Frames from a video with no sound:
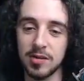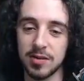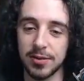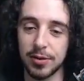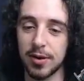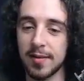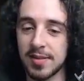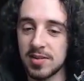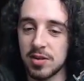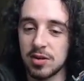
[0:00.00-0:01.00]
zero
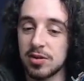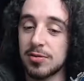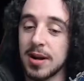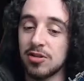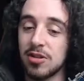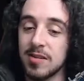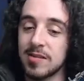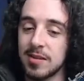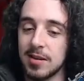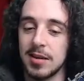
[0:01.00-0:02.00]
gravity, zero distractions.